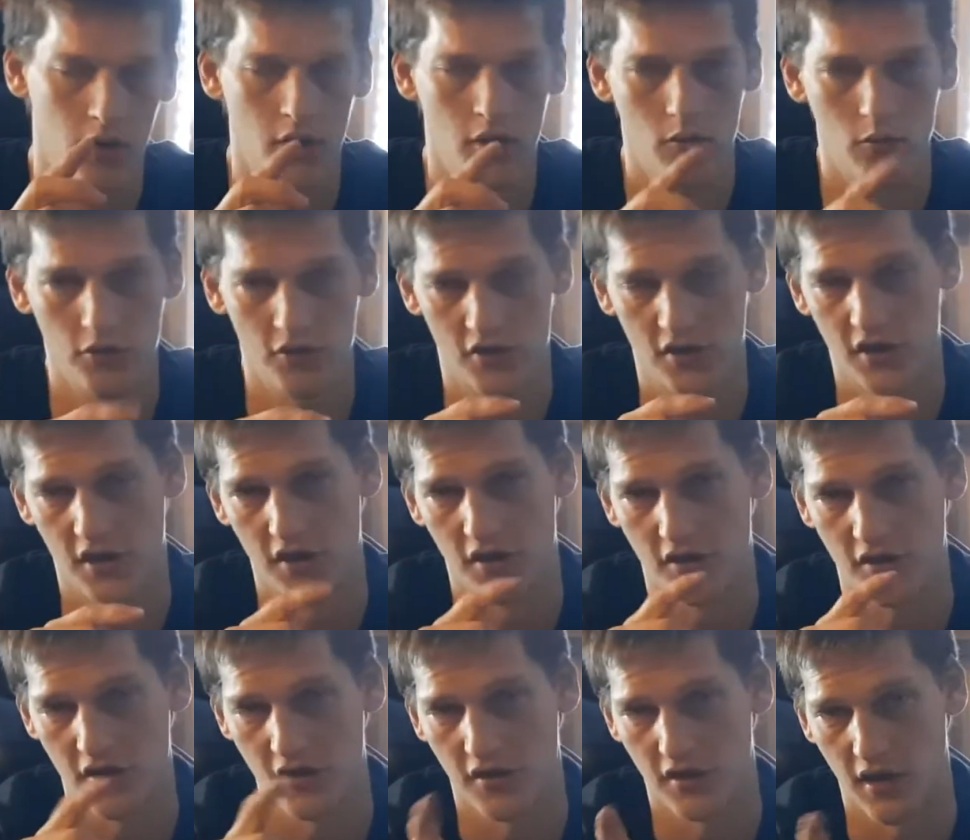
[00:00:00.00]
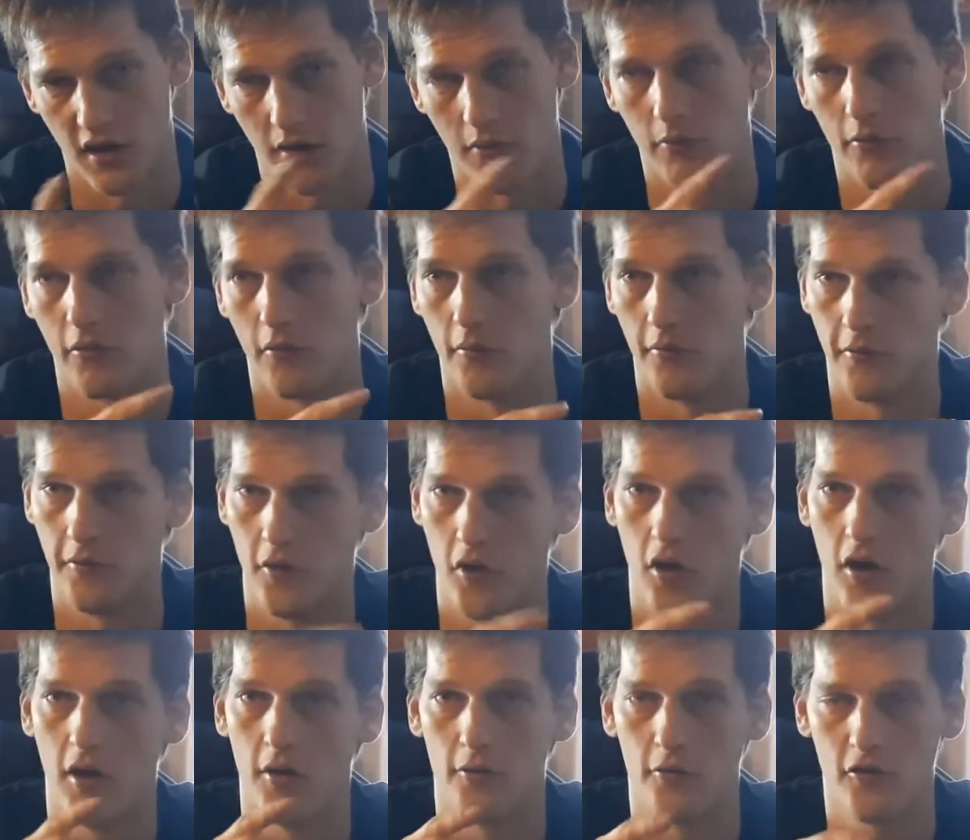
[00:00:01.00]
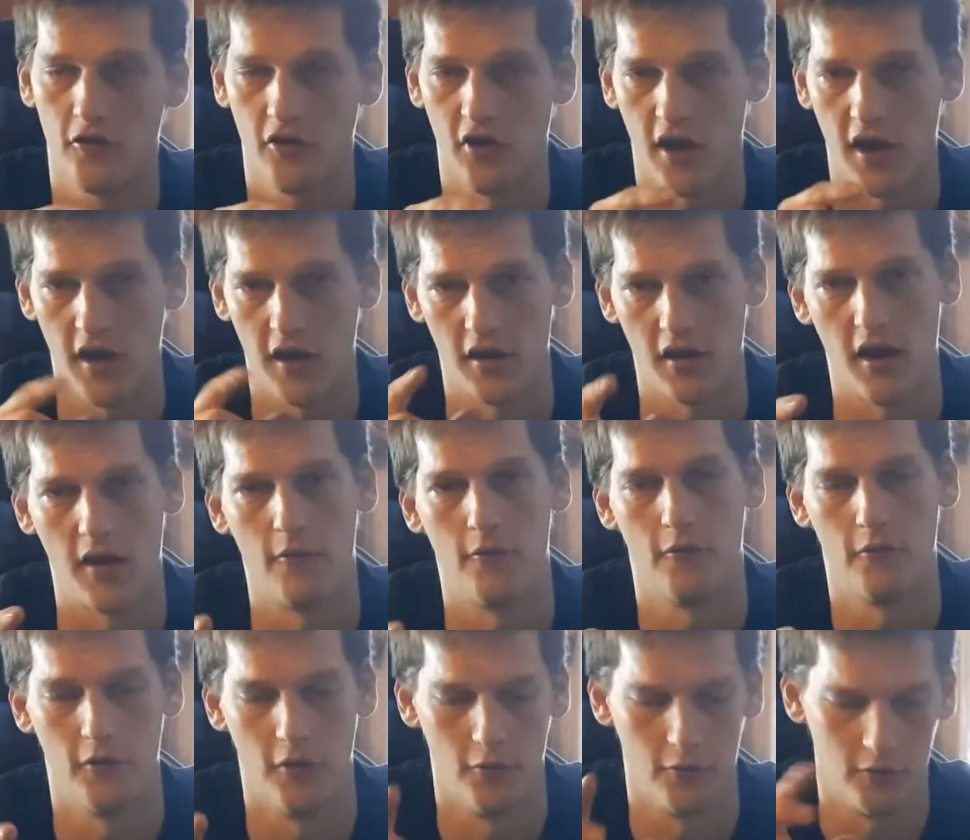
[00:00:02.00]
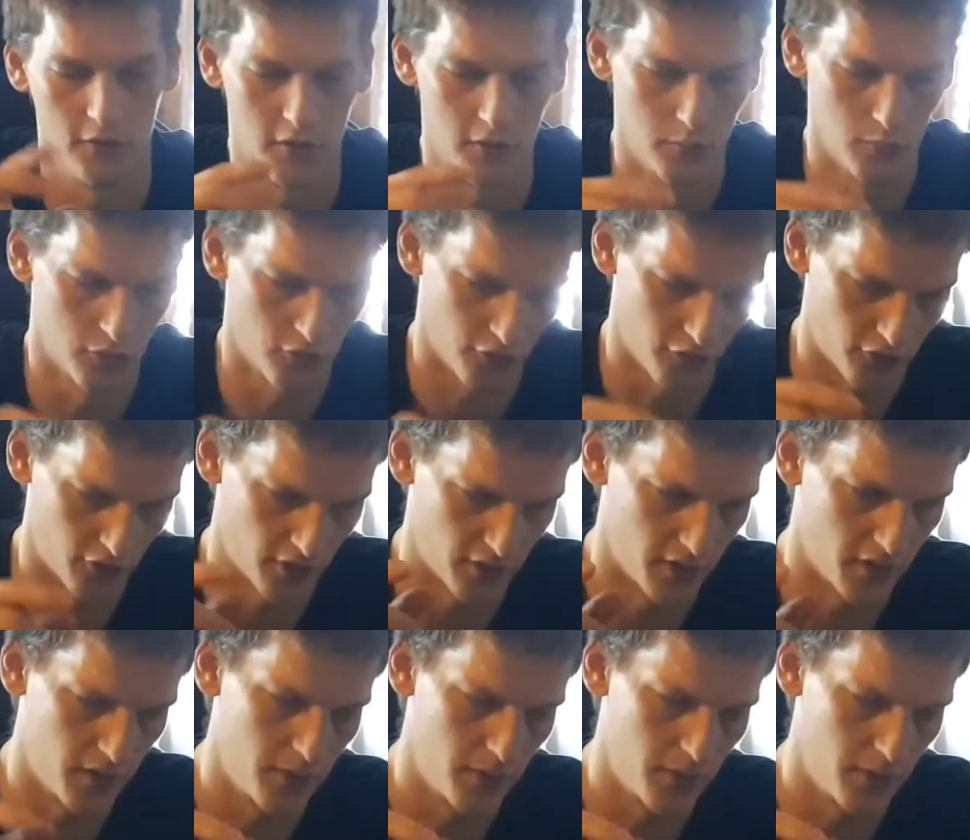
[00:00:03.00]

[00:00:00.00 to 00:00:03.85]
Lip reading: which takes it down from 5, 10 and 15%